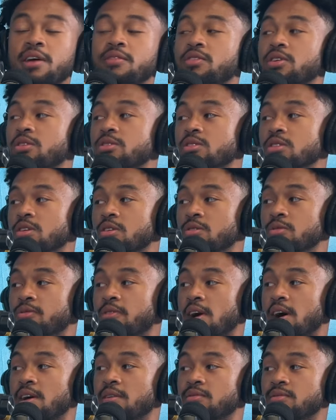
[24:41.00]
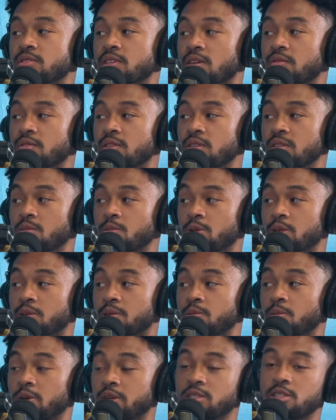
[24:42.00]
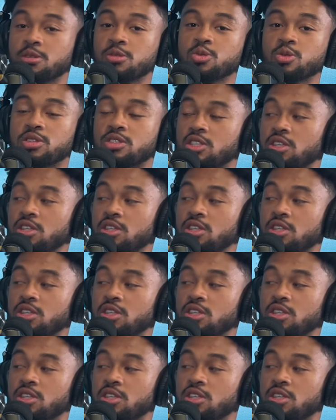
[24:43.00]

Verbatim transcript: was, years ago, five seven with when she was with G